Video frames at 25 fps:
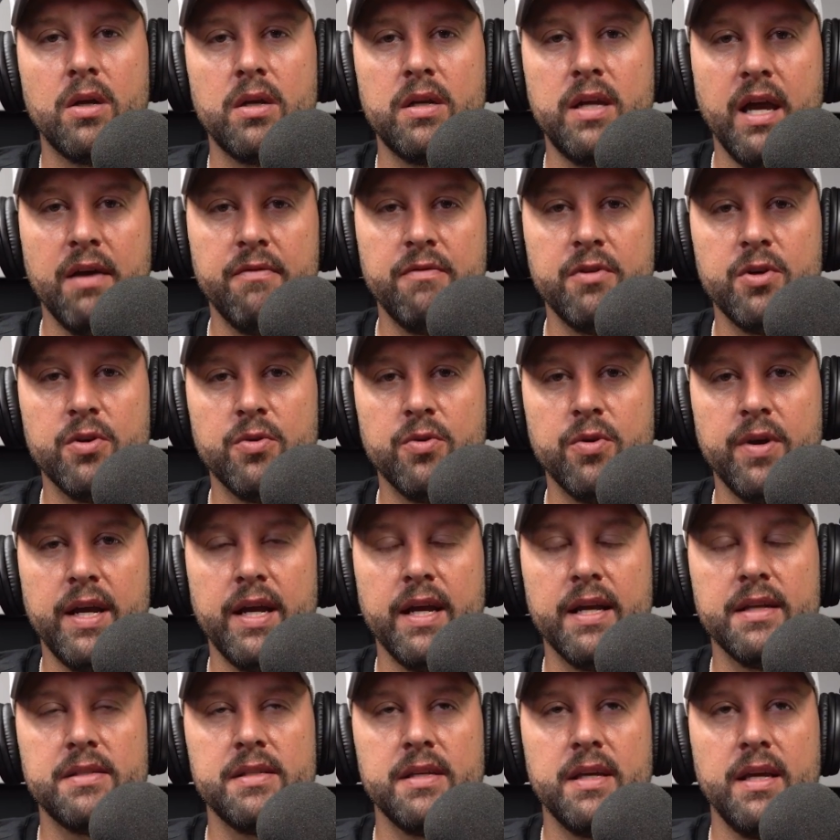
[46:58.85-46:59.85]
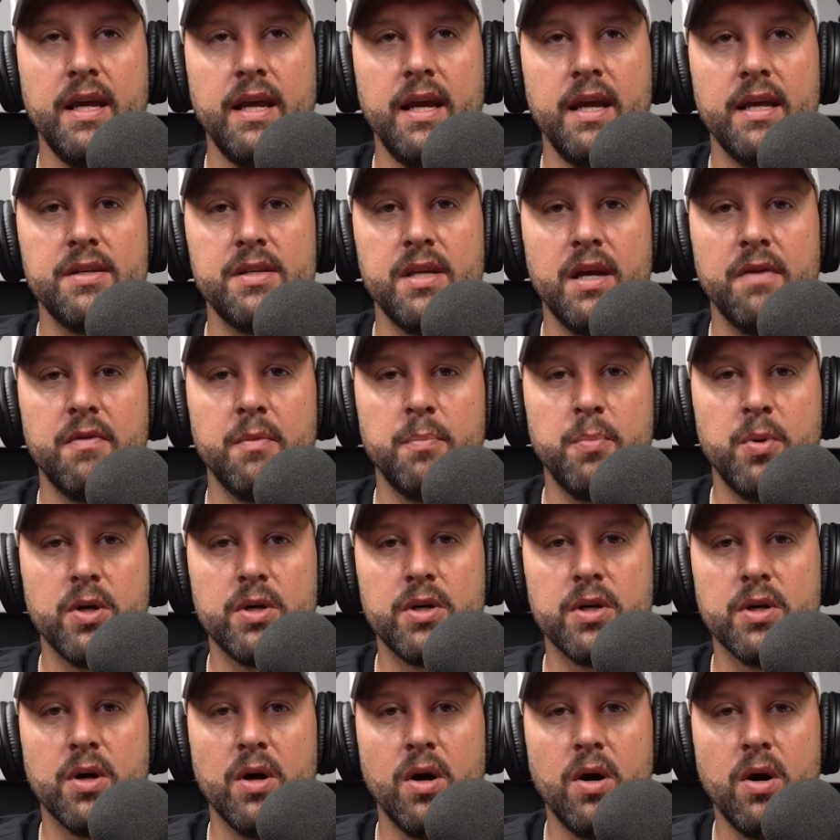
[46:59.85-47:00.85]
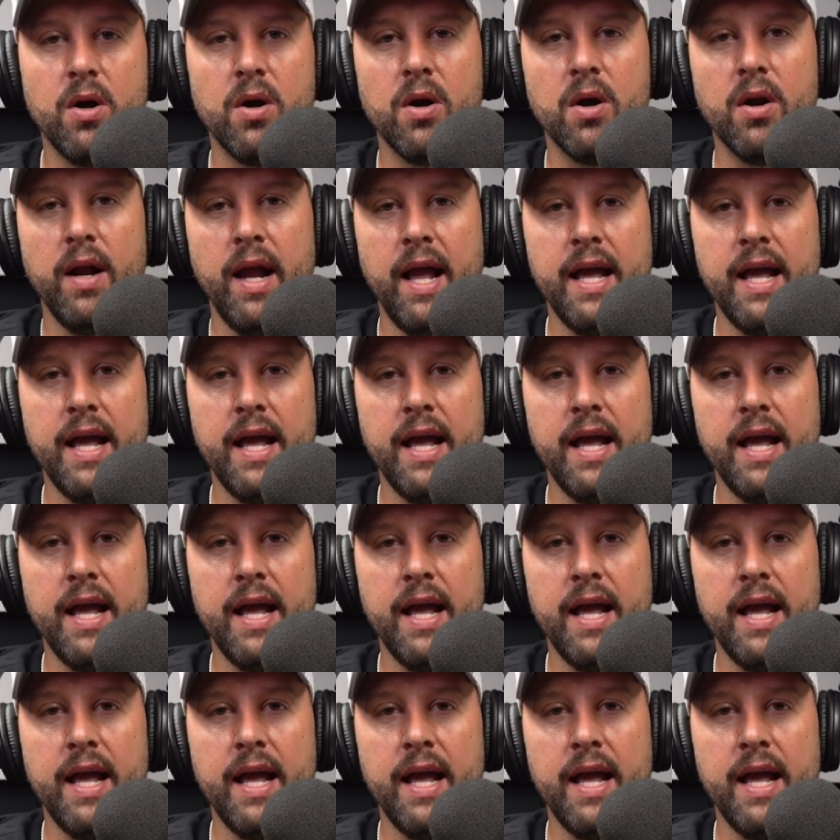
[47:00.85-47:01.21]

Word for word: Kevin Durant and Devin Booker are,